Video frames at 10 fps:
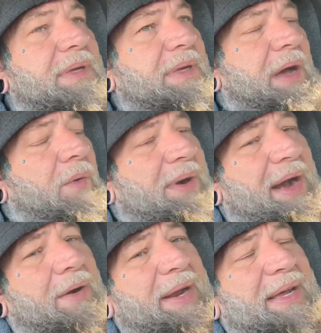
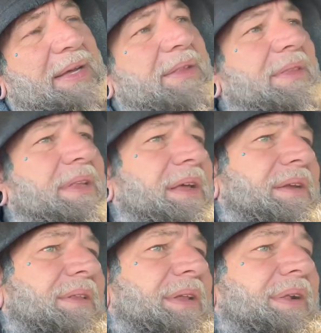Coneria
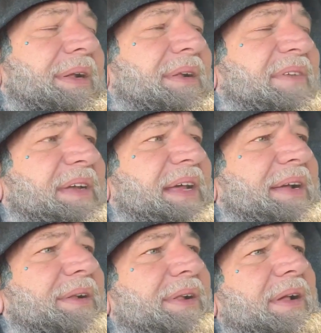than the
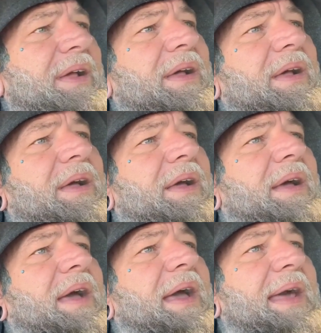615s.
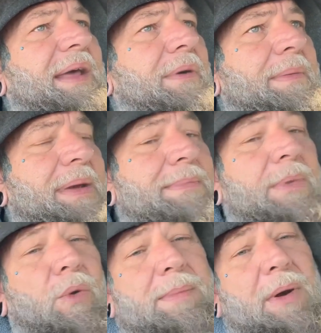And it would have been
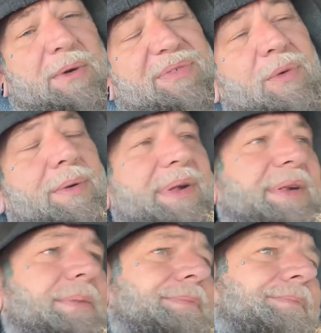more motor
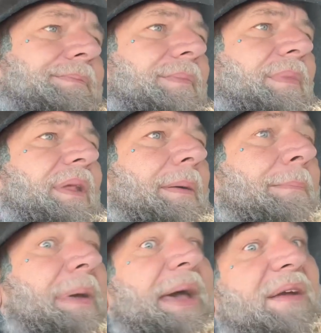force.
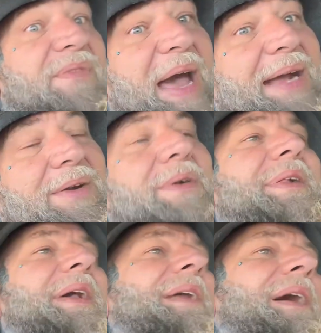Big
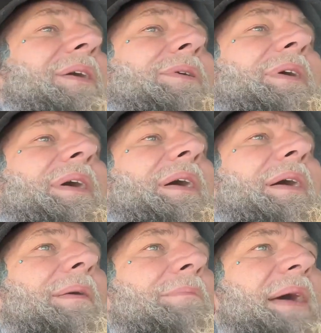factors, you know.
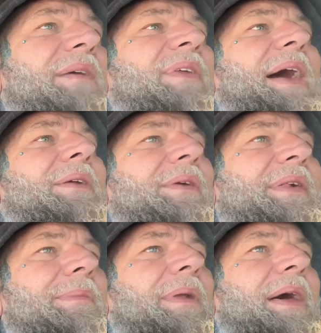Big
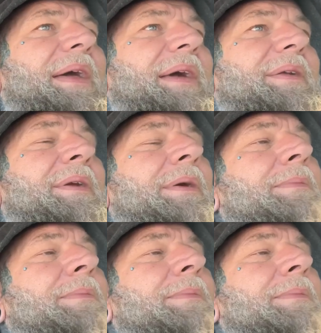factors that play in.